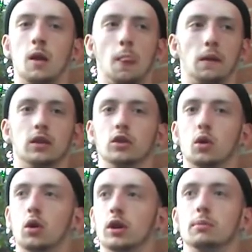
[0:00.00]
and you're
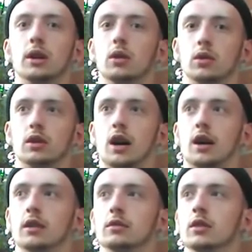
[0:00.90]
gonna be looked at,
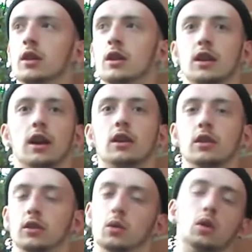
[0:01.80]
and like,
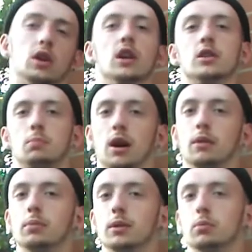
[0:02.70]
you're gonna inspire
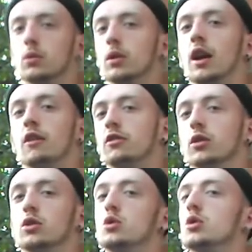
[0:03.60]
people, and therefore
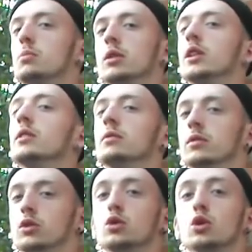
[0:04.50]
you
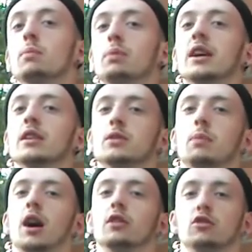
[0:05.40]
should be
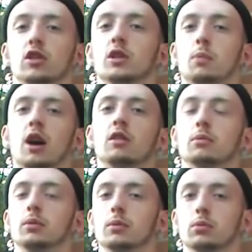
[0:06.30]
inspired for inspiring
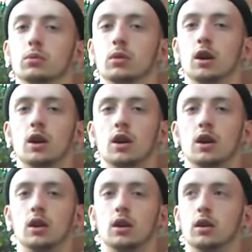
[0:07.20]
people.
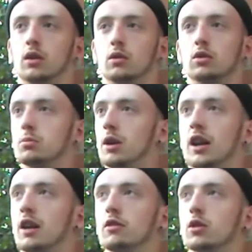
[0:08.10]
You know, because me, I
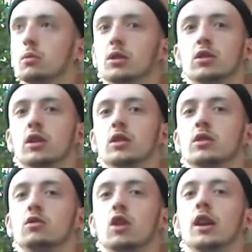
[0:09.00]
never come into this
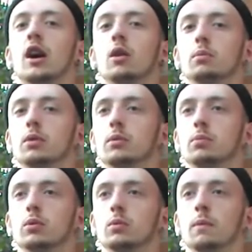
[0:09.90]
trying to help
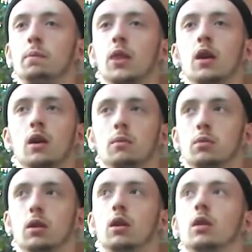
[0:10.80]
people,
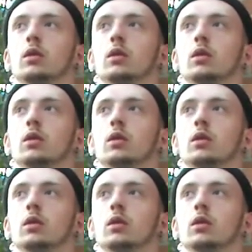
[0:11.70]
but along